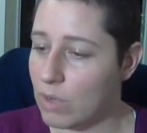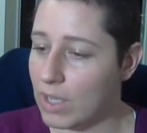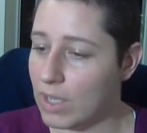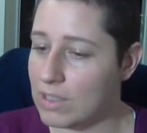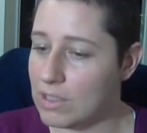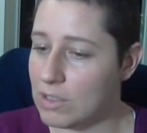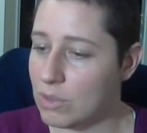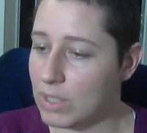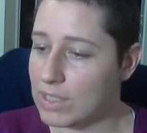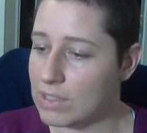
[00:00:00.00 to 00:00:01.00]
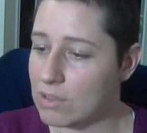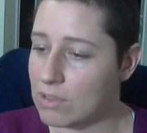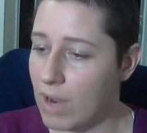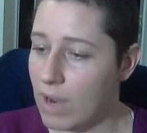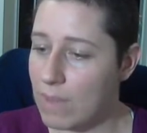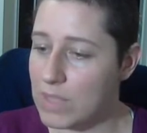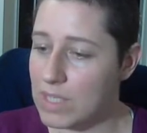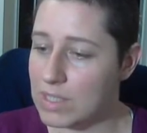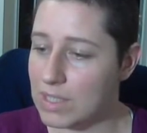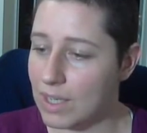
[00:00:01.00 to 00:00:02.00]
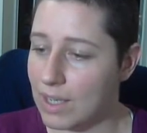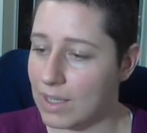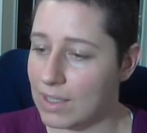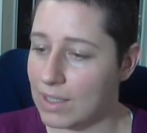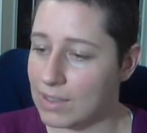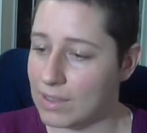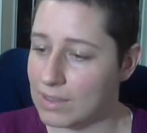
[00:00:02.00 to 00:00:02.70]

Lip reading: What I can do is grab this guy,